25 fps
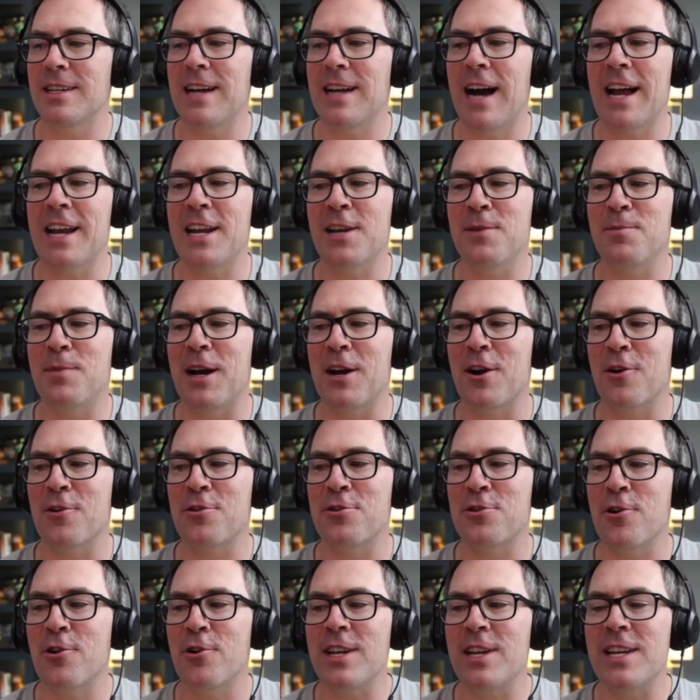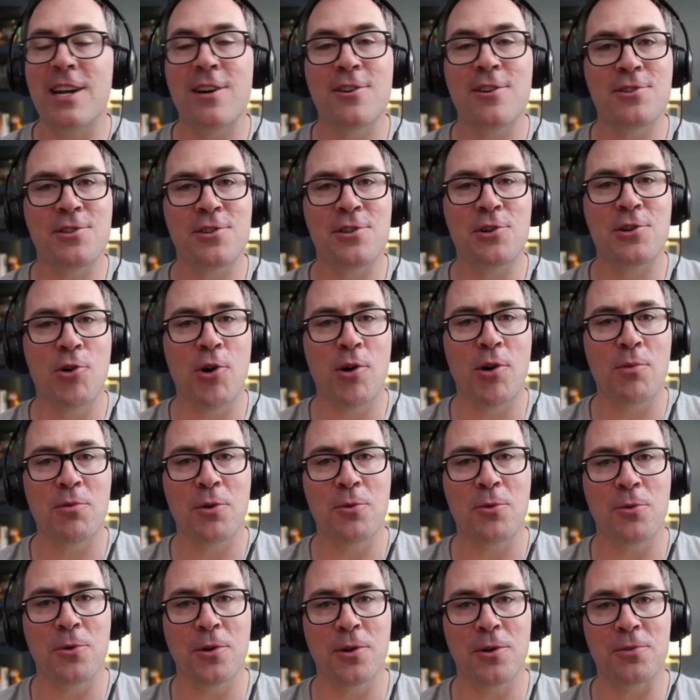guided by her 30 years in the
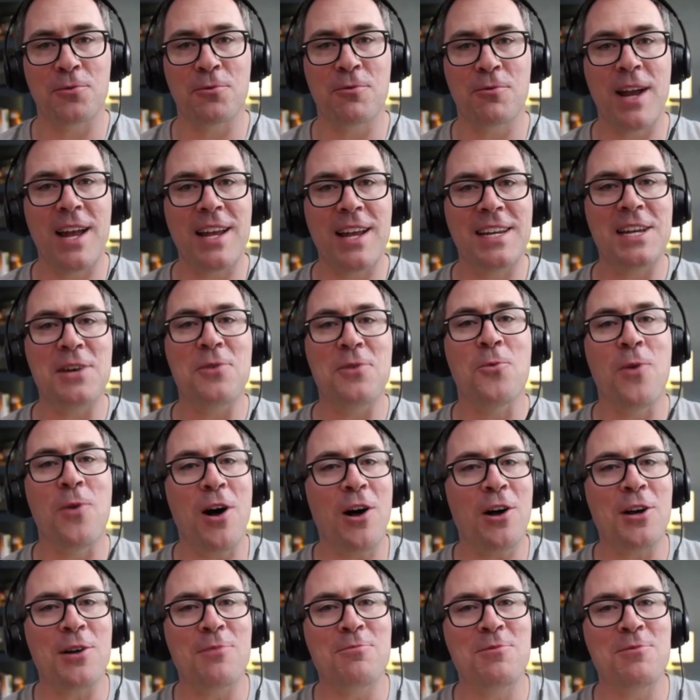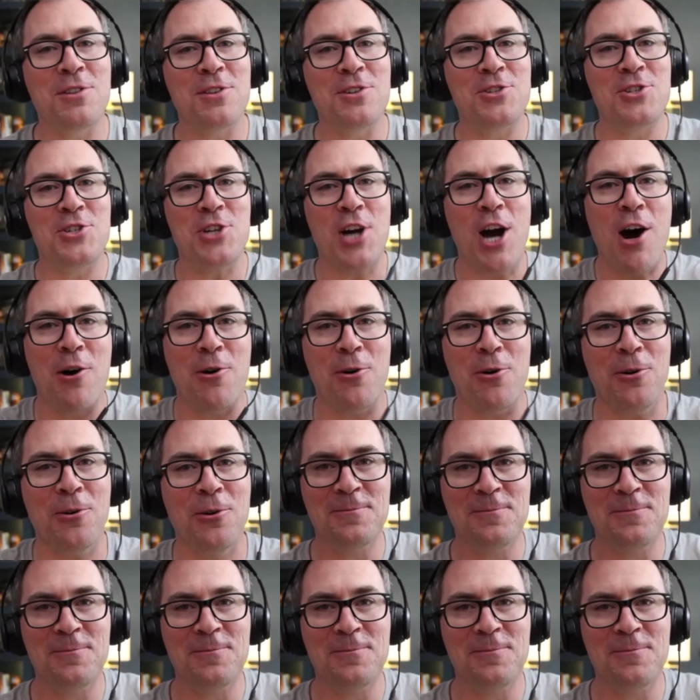corporate world. Randi, welcome to the show.